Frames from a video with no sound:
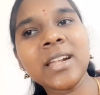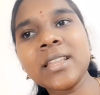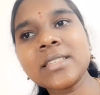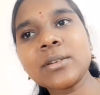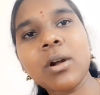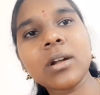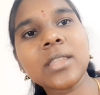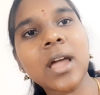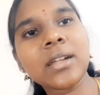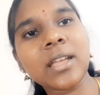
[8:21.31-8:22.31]
It is not
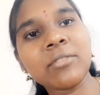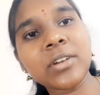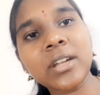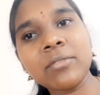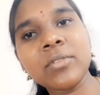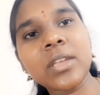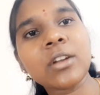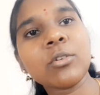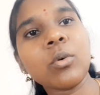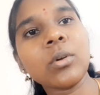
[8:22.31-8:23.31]
that every time we are
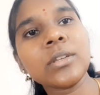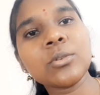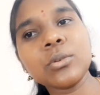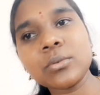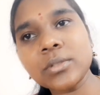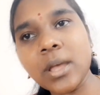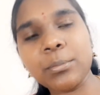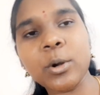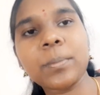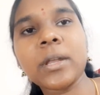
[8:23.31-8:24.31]
going to use the
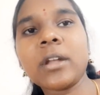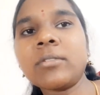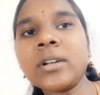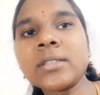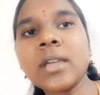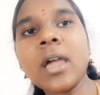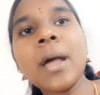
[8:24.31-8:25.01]
appropriate words,